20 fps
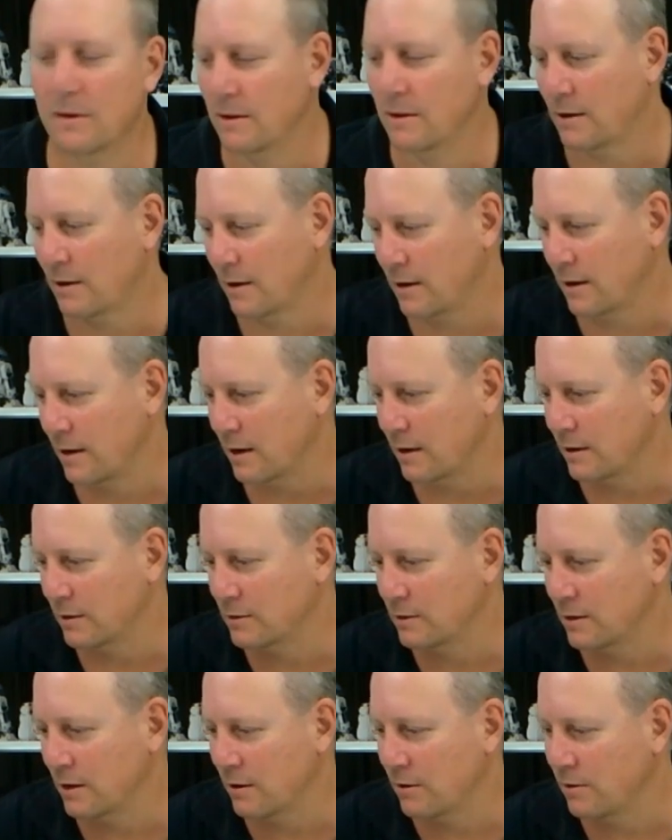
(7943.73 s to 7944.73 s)
Okay,
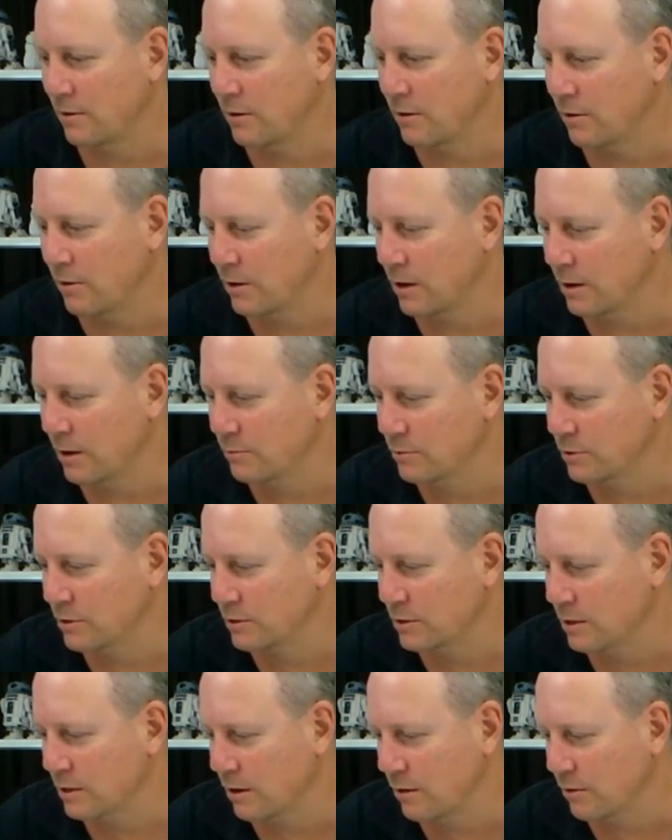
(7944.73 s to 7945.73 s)
so I am
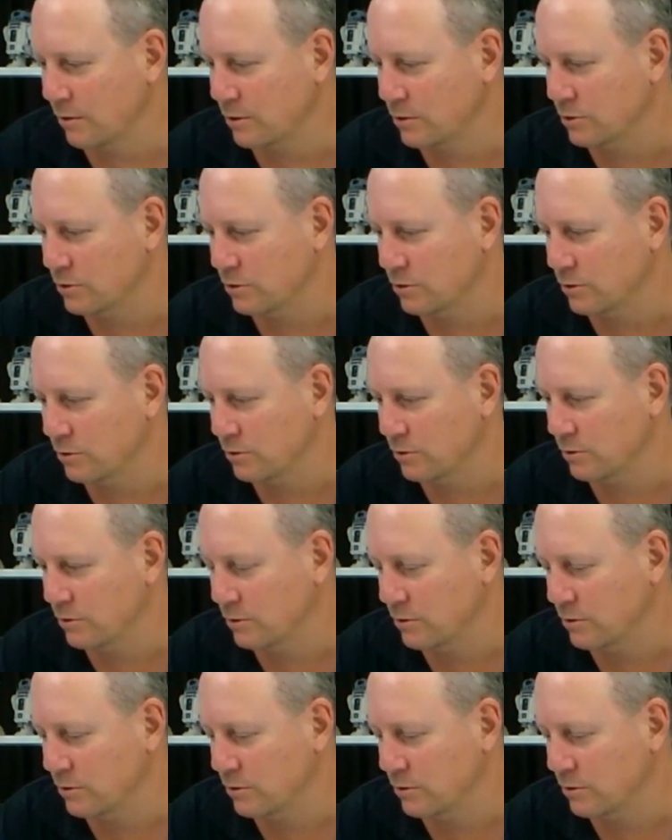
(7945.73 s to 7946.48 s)
just going to